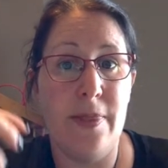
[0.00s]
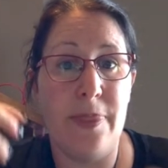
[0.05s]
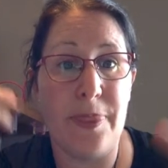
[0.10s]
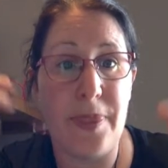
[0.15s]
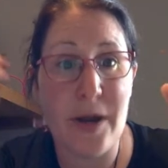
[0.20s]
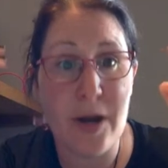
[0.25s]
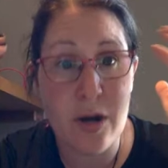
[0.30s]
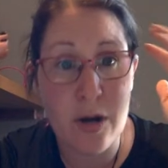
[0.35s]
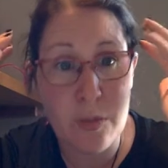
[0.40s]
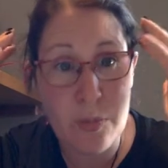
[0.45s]

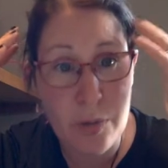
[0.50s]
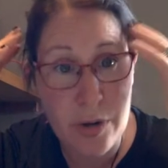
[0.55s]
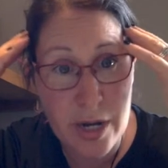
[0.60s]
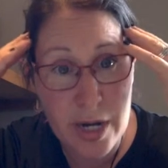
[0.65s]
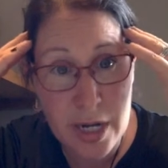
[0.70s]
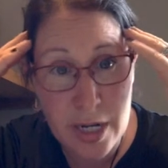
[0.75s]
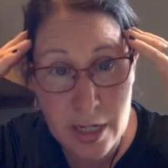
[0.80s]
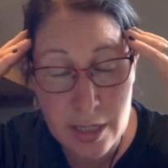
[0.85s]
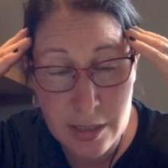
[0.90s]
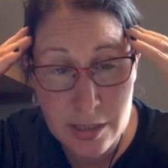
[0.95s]
Their
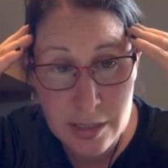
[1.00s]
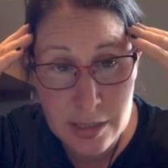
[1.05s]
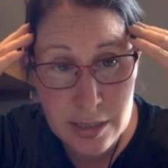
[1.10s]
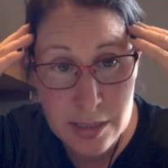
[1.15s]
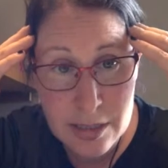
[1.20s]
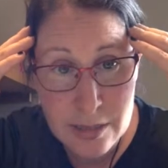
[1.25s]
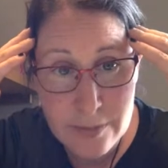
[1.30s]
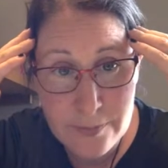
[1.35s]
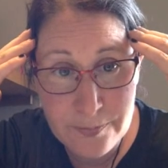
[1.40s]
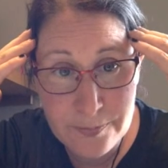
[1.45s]

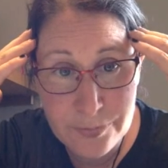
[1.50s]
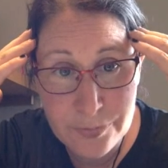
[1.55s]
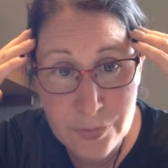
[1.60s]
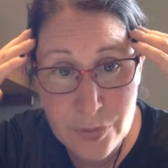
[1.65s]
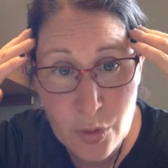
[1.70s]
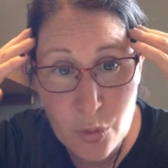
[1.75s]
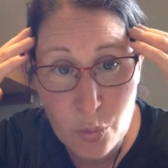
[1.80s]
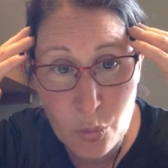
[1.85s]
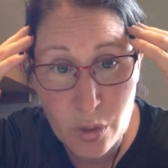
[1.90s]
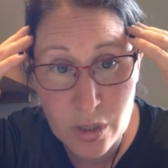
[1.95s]
brains
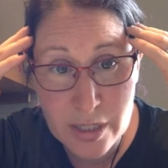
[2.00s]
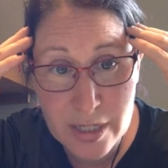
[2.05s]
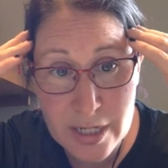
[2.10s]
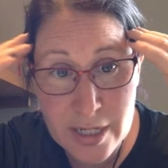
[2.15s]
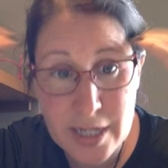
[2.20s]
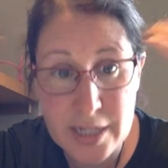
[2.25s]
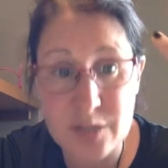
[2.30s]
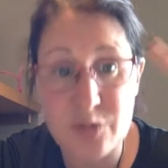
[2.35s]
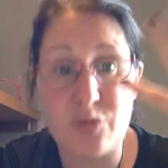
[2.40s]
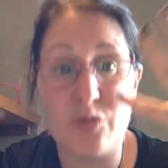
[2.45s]
will
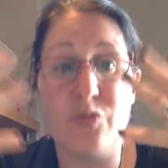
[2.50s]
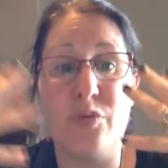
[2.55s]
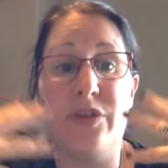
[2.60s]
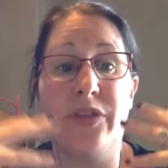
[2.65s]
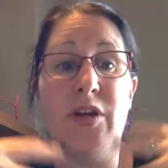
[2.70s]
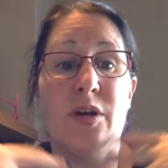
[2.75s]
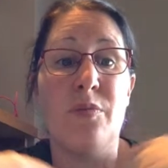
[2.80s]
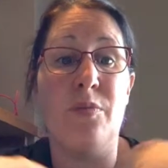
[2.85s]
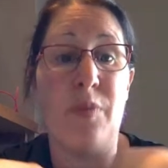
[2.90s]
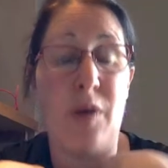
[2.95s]
connect with what
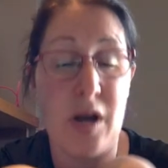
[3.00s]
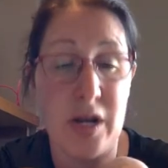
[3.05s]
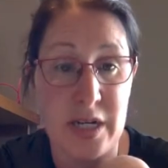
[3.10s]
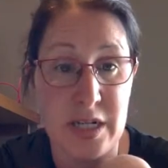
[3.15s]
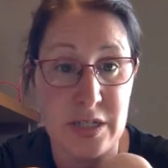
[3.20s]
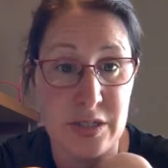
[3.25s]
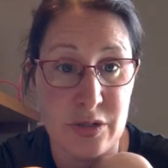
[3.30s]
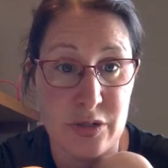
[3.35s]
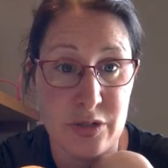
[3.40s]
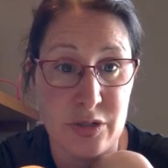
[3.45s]
their
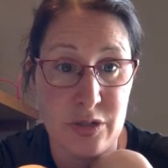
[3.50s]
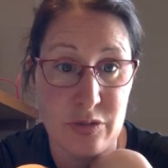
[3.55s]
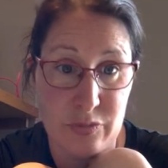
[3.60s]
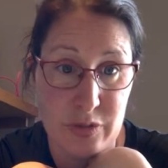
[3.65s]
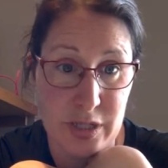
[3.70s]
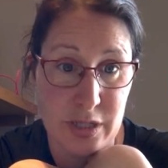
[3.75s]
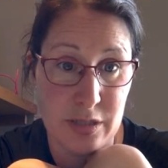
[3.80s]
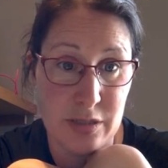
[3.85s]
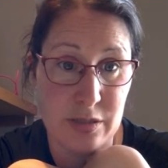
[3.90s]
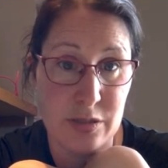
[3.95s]
bodies are
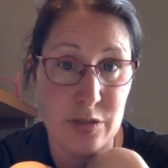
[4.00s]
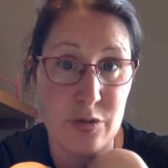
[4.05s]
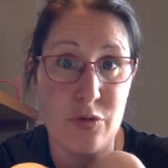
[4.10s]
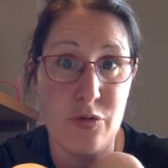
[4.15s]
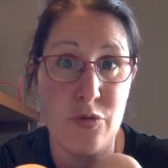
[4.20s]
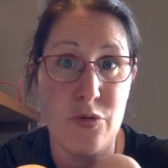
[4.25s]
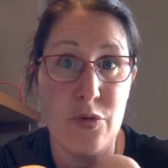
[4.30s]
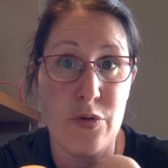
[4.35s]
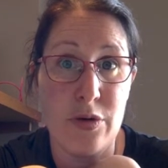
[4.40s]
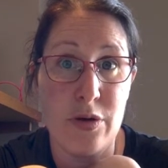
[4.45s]
doing.
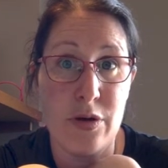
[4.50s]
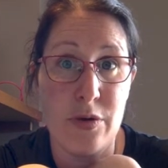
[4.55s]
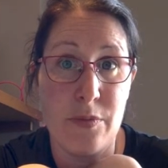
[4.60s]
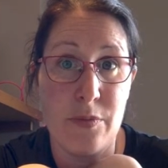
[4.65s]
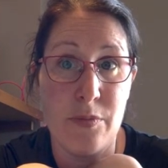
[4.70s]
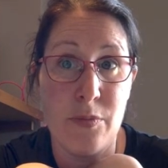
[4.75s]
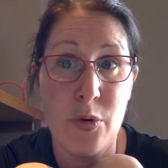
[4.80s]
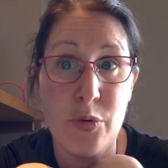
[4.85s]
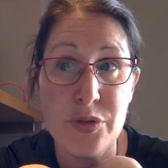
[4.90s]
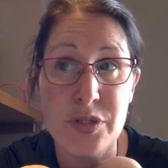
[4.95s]
So
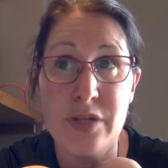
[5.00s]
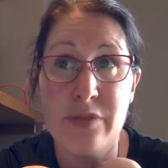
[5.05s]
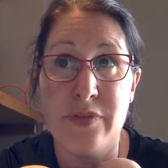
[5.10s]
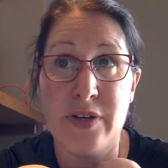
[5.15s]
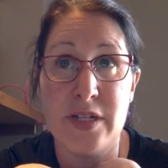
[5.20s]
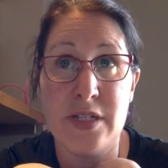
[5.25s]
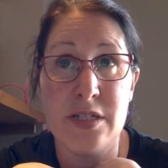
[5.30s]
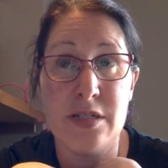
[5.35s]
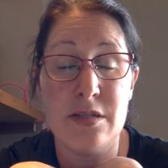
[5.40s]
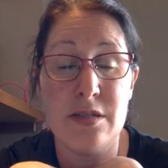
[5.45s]
most of
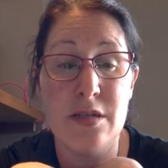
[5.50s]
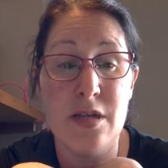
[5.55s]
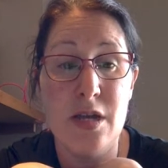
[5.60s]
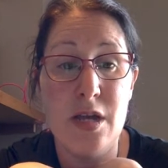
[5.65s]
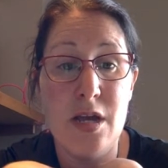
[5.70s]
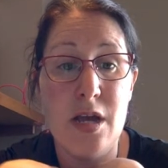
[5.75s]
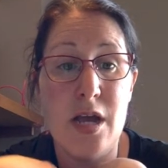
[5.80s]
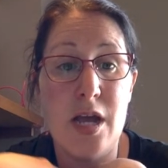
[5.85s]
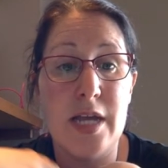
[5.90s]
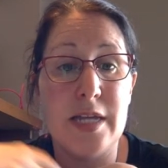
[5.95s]
us,
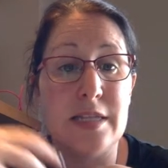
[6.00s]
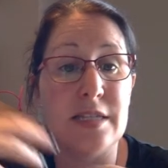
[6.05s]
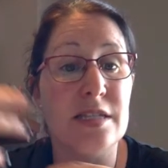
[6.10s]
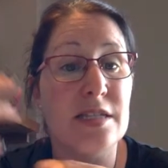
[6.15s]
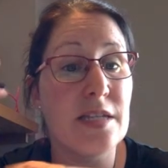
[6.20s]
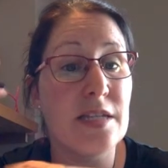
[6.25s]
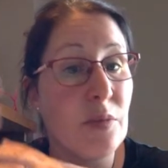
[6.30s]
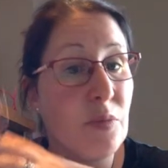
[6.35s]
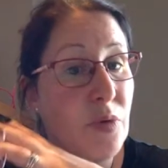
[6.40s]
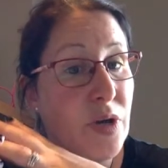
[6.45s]
in
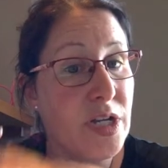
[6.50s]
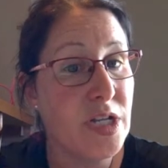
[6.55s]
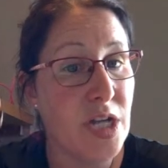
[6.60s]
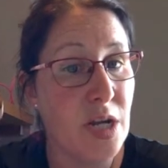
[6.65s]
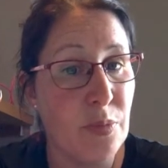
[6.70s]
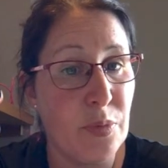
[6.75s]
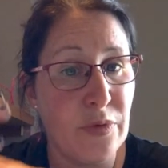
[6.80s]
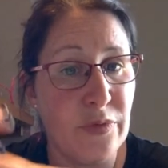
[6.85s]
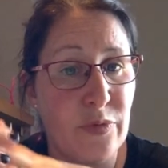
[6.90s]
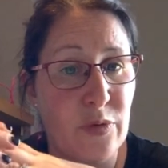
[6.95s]
some way,
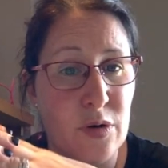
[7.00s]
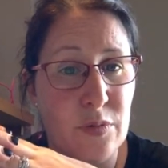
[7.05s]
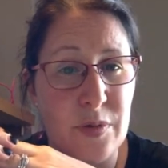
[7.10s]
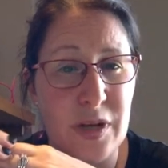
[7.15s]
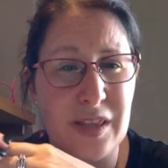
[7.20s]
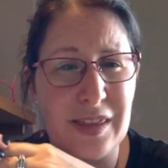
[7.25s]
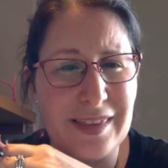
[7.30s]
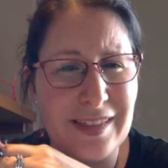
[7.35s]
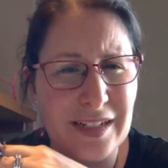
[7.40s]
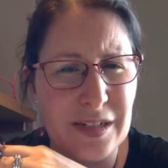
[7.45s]
shape, or form,
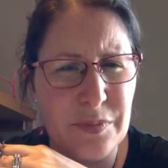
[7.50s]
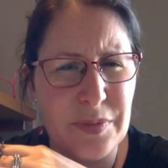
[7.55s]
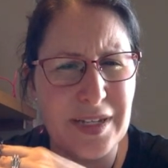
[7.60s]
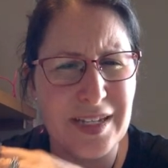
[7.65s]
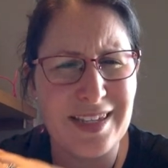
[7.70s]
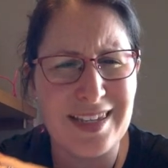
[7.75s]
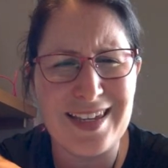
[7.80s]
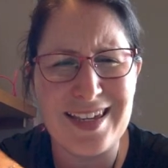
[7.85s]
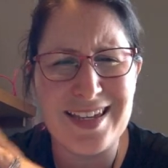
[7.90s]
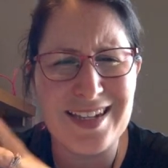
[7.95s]
are a little bit
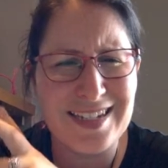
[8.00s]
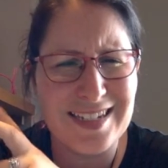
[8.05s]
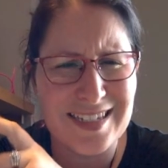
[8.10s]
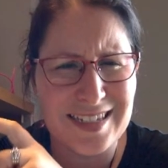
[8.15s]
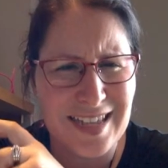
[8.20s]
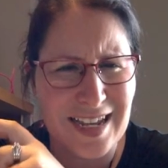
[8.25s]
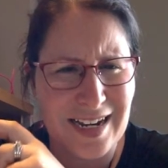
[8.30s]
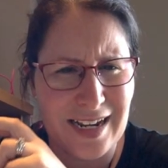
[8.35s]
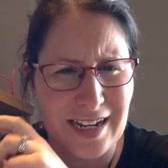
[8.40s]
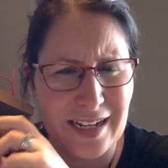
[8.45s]

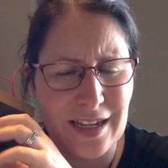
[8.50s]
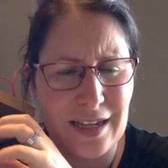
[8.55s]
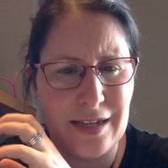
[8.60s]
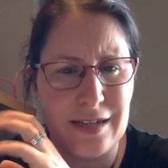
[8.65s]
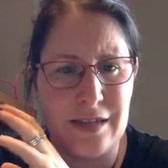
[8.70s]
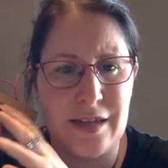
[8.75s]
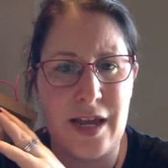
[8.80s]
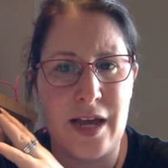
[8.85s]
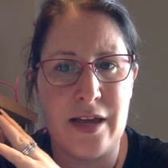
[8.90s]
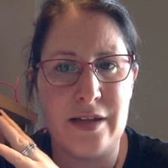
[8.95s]
kinesthetic
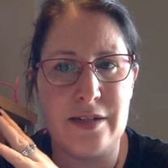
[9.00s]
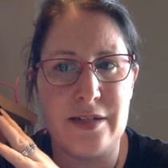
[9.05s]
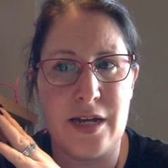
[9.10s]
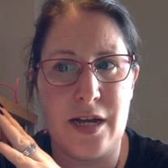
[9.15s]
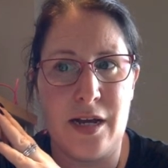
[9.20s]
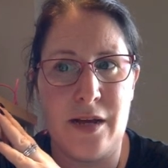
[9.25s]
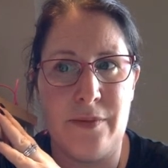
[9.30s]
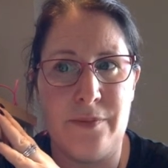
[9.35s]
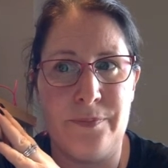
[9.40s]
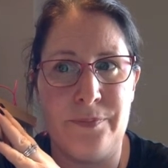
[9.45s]
in
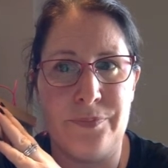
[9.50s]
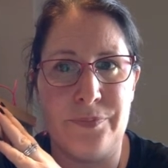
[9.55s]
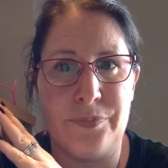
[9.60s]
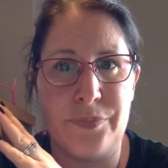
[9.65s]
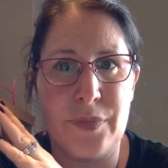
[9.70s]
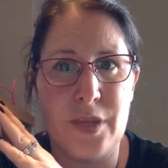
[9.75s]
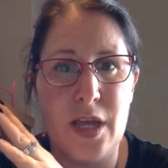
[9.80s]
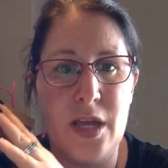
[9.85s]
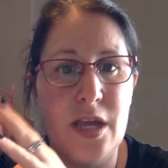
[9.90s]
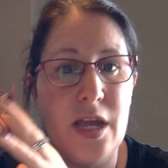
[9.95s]
that
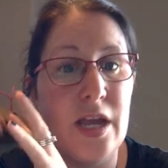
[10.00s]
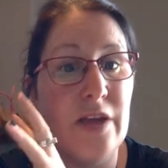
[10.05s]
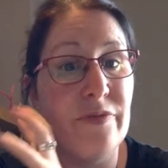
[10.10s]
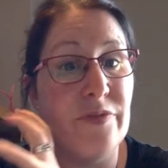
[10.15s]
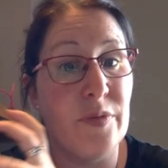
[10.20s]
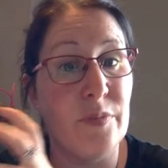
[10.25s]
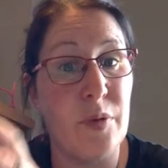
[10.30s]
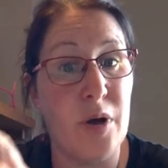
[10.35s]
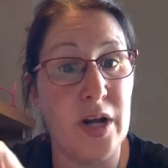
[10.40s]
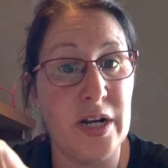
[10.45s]
if
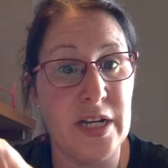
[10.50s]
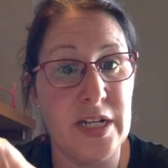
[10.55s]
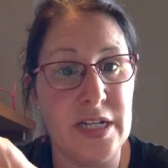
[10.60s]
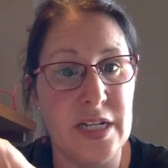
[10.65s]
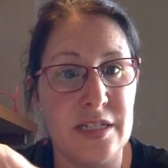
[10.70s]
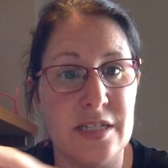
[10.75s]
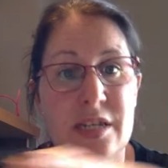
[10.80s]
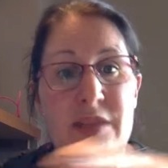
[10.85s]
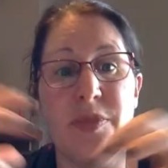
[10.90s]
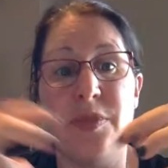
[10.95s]
the body
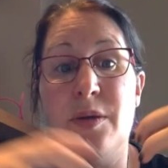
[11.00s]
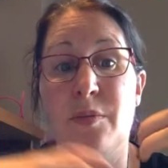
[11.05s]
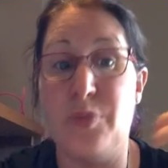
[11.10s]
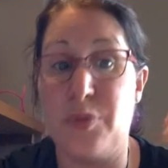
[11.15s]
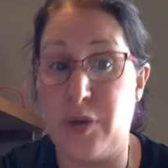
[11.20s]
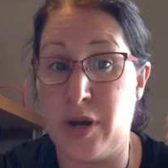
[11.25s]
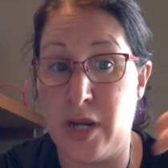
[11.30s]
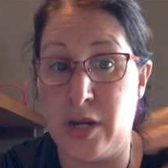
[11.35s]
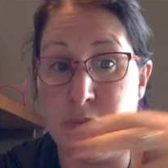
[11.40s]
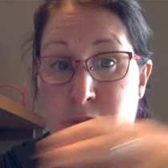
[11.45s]
does it, the
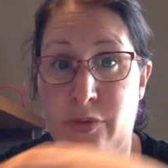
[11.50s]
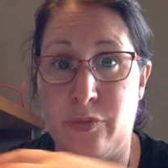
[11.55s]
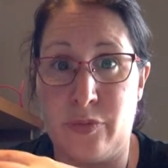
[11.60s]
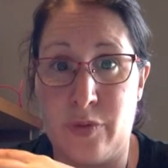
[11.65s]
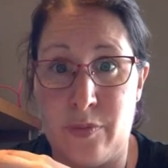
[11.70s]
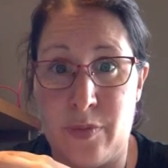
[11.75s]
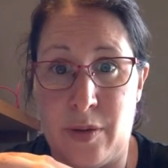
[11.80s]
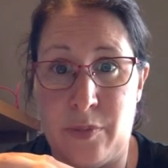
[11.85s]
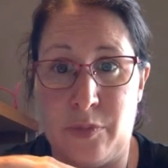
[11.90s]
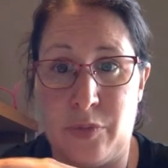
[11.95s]
brain will
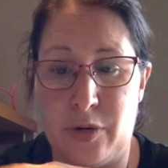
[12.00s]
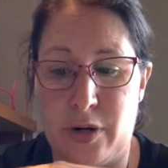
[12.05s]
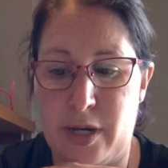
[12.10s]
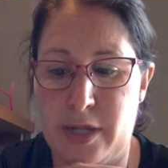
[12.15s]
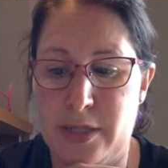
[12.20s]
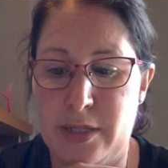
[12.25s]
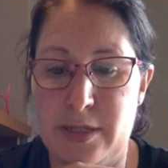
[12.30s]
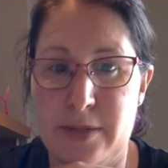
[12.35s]
remember it.